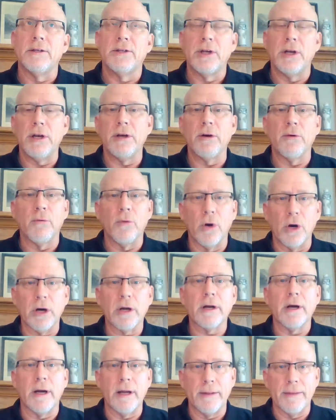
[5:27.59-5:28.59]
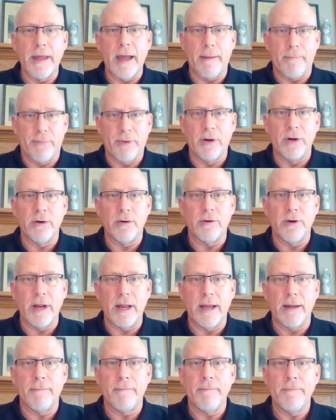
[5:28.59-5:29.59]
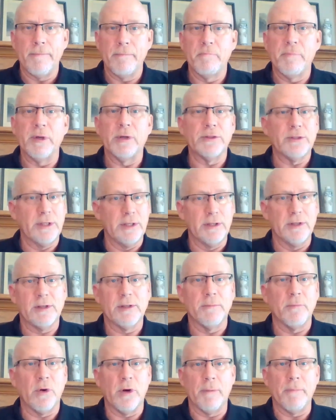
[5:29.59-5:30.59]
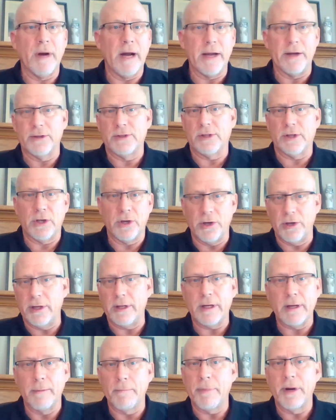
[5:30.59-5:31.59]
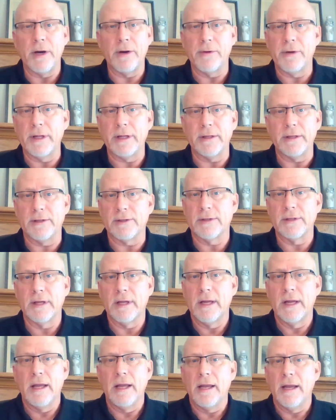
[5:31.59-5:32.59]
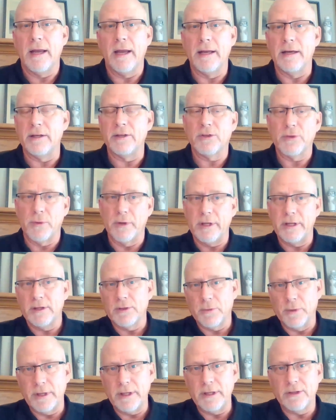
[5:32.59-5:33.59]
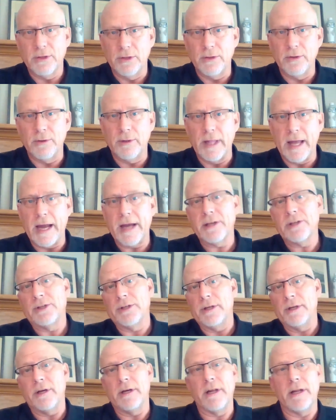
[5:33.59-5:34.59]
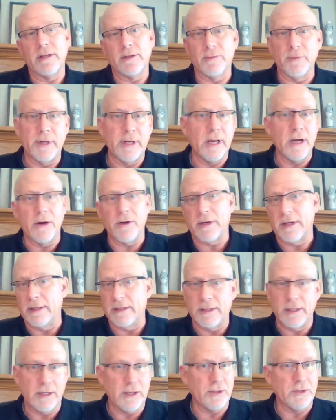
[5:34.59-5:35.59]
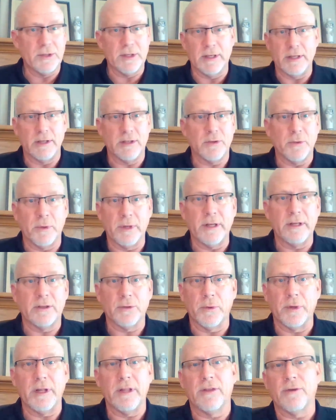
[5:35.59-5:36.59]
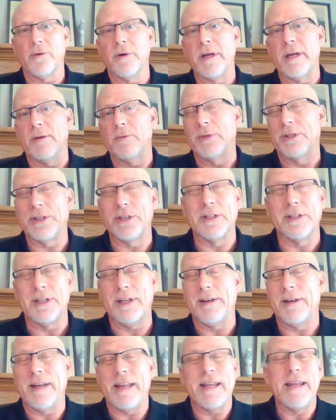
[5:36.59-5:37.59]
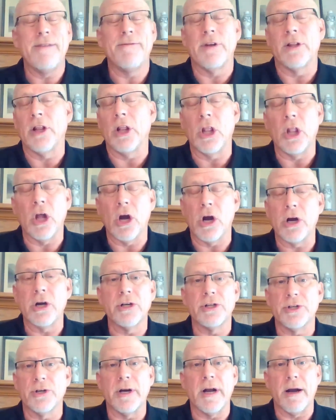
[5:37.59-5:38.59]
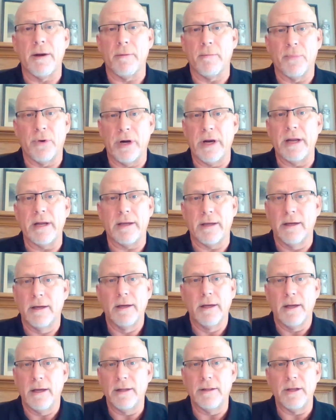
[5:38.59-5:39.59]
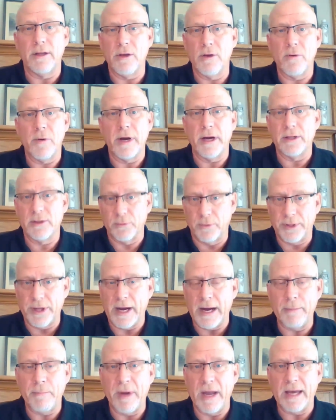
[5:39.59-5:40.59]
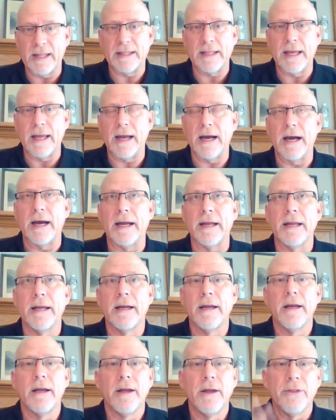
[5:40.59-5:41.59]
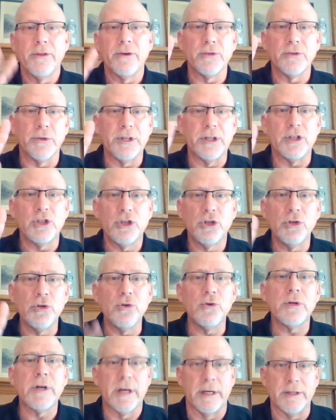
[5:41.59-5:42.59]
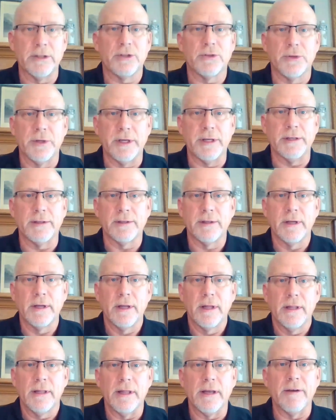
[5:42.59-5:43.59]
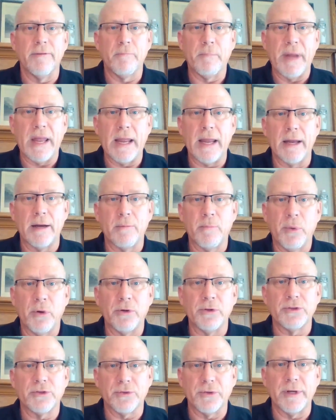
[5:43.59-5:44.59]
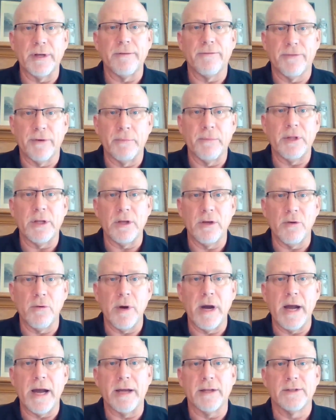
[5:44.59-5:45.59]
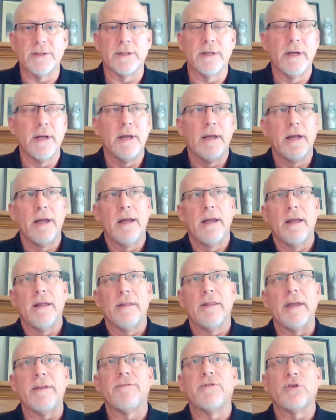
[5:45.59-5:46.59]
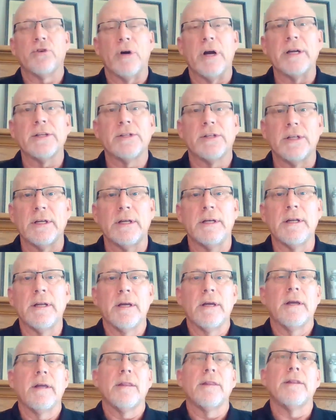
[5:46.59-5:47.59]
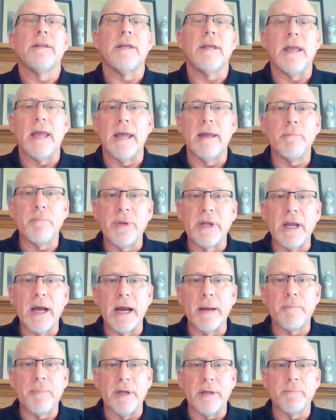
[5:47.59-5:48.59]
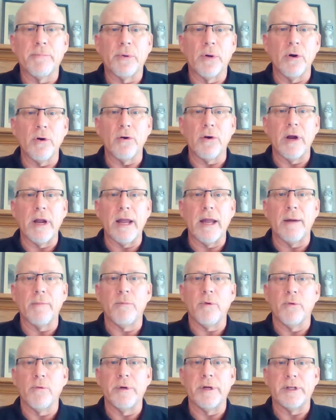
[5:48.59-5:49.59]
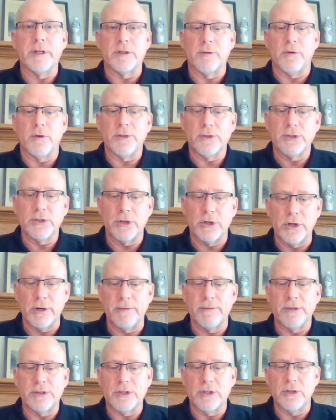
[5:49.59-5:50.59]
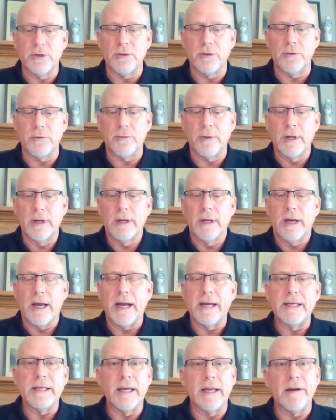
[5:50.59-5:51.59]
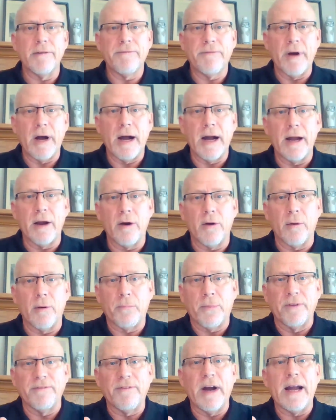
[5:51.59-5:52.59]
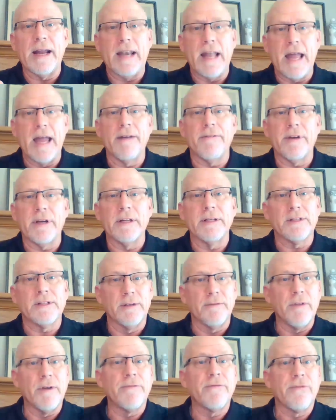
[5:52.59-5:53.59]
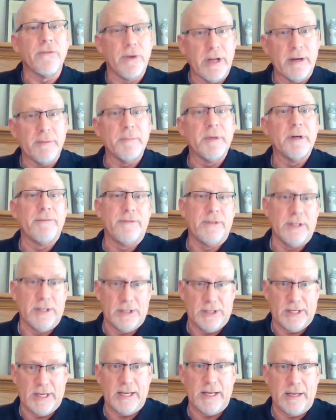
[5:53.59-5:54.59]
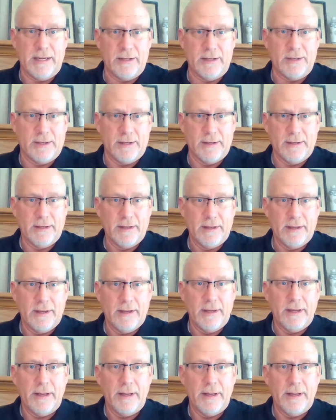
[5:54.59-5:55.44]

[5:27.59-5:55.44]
continued to work on that program, built in some more biosecurity components. And in 2022, last year, and as we know, continues into 2023, which is an even larger outbreak in the US with high path AI, there's only two countries that have banned poultry from the US. They've trusted the NPIP program, which serves to identify or provide evidence of the freedom of disease.